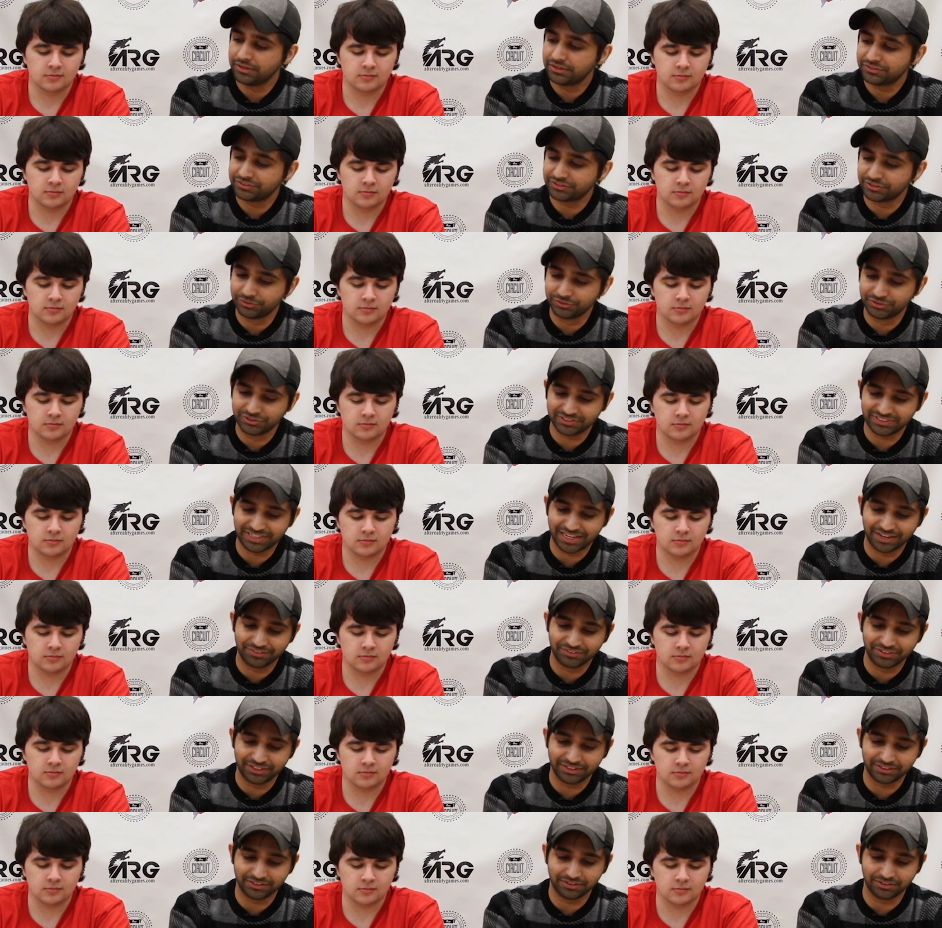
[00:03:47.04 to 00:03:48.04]
Speaker 1: So just
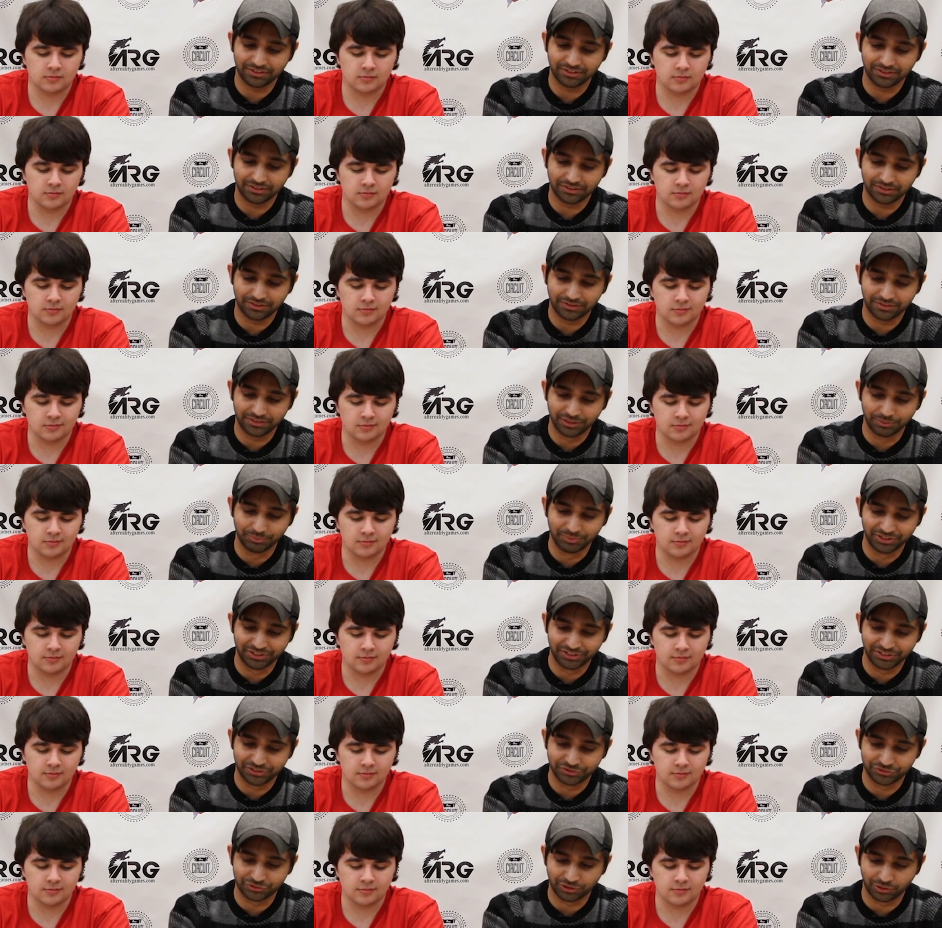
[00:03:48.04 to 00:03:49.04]
having the
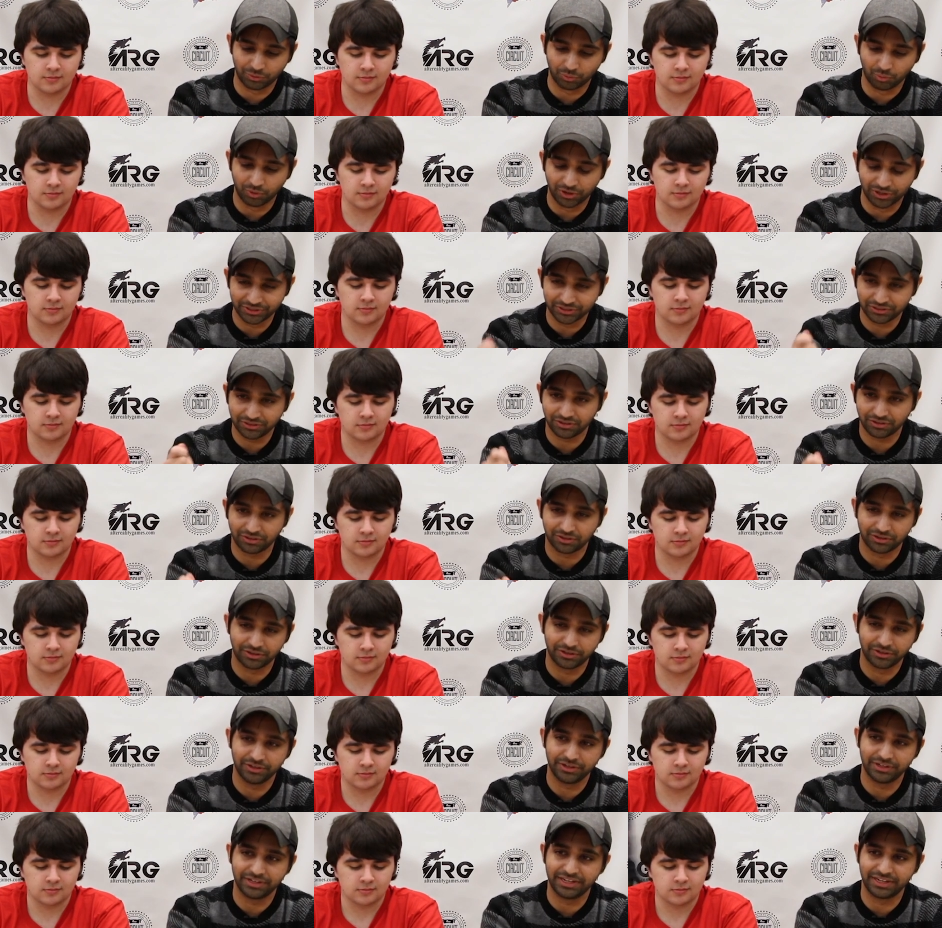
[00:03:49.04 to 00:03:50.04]
ability to draw one
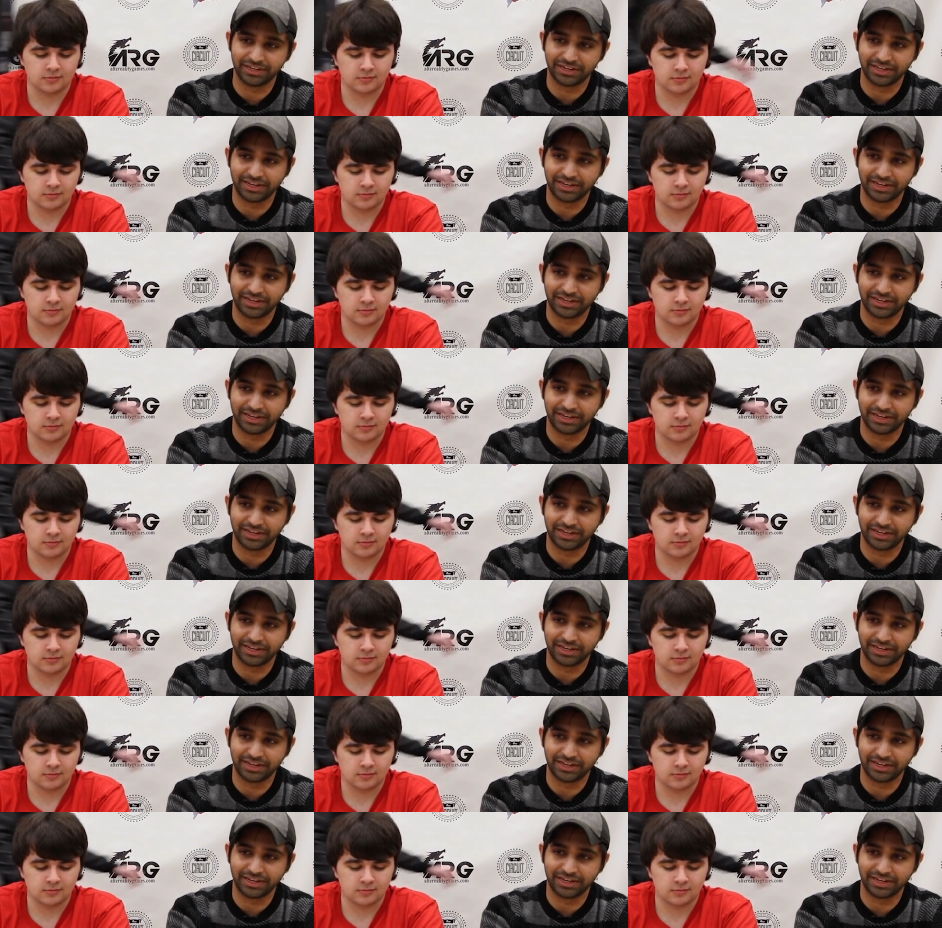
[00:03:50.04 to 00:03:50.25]
card and